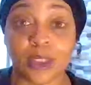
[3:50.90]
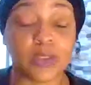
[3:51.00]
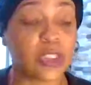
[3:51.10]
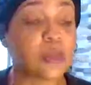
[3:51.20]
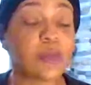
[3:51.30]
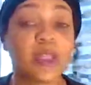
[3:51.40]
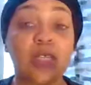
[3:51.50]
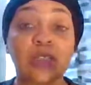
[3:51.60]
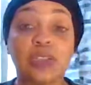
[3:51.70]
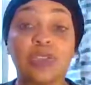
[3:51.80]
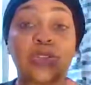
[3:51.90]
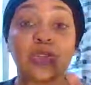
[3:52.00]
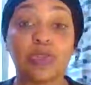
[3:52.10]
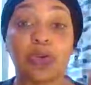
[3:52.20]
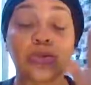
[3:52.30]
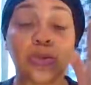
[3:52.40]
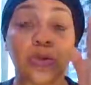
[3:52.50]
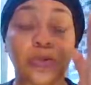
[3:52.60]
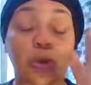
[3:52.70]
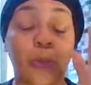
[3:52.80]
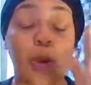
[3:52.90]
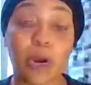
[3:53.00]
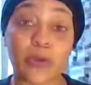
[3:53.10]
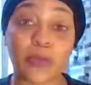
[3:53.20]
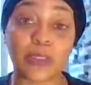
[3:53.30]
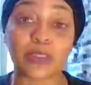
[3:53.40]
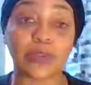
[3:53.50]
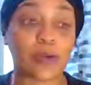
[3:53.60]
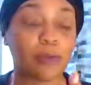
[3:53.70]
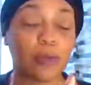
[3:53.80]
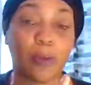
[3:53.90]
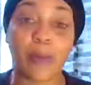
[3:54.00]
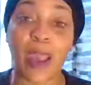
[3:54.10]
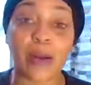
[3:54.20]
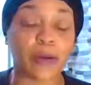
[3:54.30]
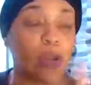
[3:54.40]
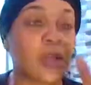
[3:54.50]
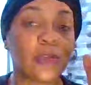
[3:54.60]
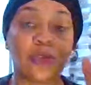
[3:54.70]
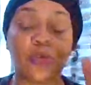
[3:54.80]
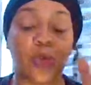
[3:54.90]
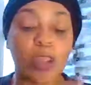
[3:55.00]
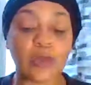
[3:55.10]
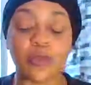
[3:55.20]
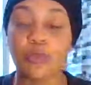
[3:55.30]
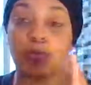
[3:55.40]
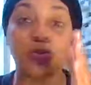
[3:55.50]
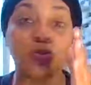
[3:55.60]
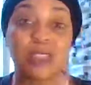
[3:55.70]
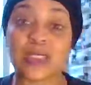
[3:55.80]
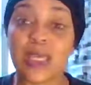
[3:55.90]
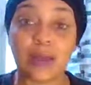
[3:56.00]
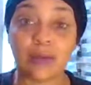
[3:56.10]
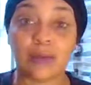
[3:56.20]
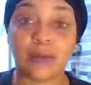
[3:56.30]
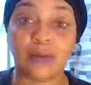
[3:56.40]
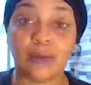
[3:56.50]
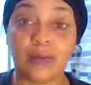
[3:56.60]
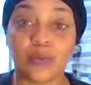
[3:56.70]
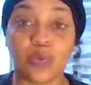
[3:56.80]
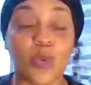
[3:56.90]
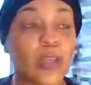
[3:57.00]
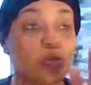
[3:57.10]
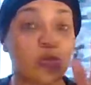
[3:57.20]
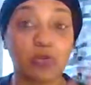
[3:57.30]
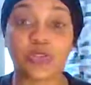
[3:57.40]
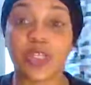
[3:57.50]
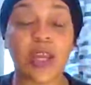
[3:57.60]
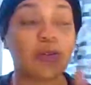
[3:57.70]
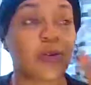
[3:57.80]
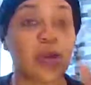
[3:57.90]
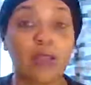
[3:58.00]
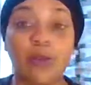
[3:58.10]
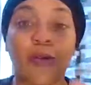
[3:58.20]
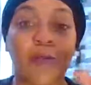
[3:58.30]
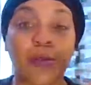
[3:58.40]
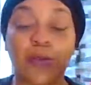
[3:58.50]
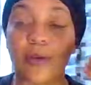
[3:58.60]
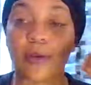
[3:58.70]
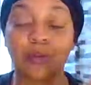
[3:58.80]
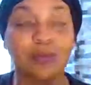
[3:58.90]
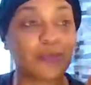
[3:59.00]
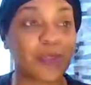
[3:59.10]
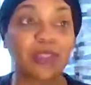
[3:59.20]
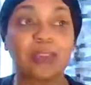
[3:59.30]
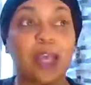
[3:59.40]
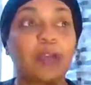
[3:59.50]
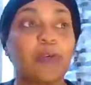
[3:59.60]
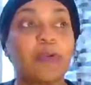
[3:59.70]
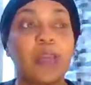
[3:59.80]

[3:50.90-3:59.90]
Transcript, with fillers: just because it's just your your your purpose, your your matter, the way you you sit, the way you project your your your it's like your